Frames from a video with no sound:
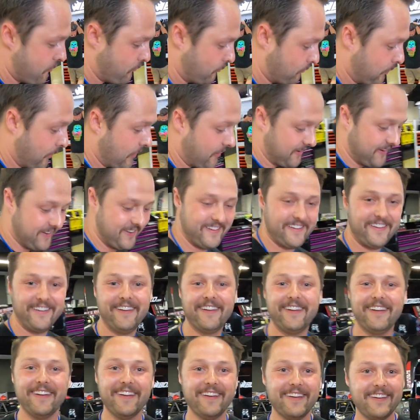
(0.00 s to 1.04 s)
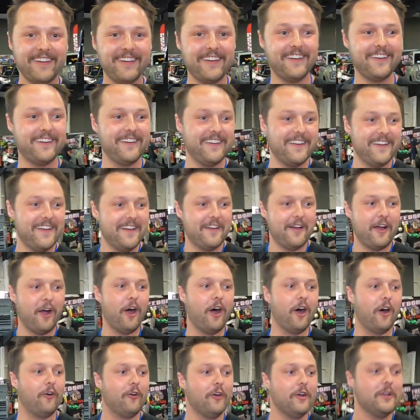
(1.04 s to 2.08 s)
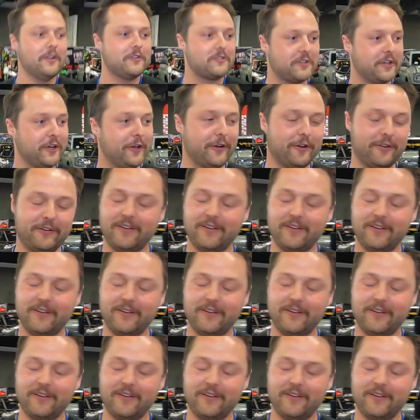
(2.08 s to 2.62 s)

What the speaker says: the 10mm, the infamous 10mm.